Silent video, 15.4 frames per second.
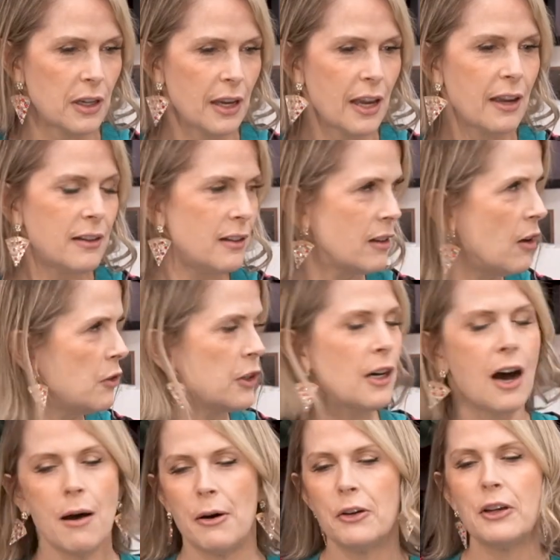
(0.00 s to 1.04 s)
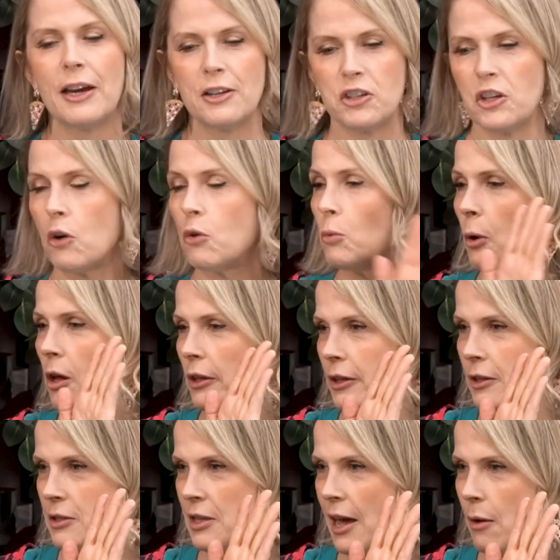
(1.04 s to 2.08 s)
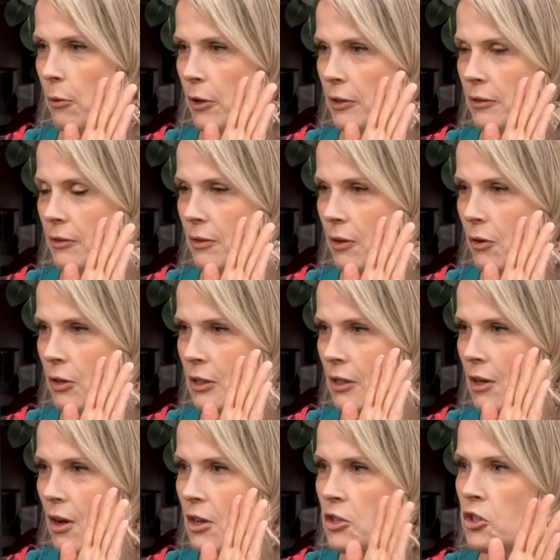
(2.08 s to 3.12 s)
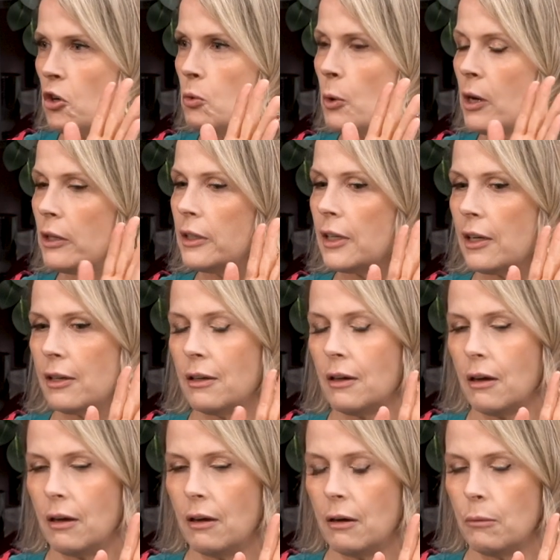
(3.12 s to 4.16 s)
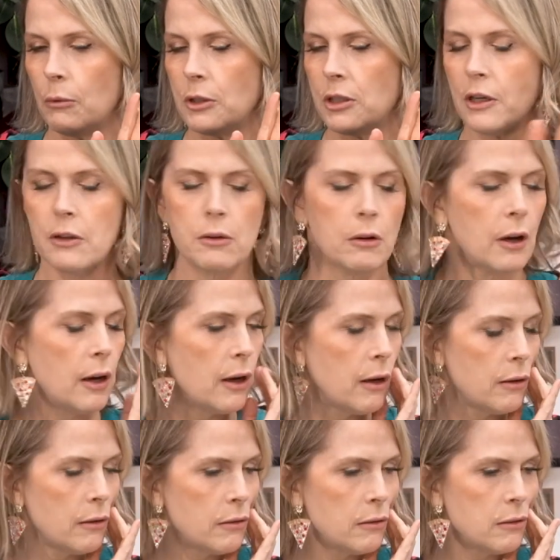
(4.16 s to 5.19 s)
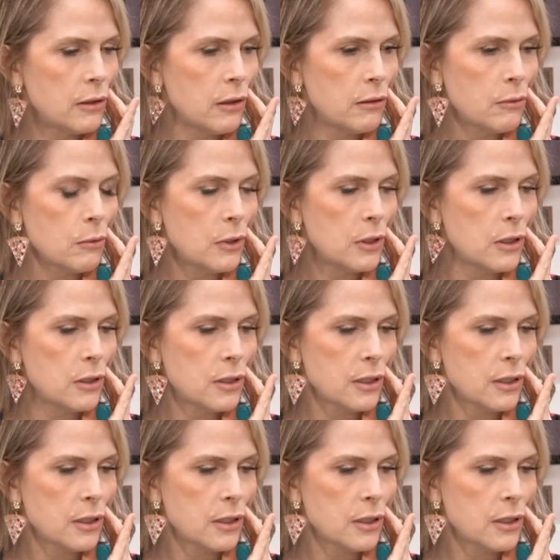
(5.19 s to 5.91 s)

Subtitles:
Gottman. Oh, Oh, yeah. Stonewalling is that one. Stonewalling and what's the other? Another one is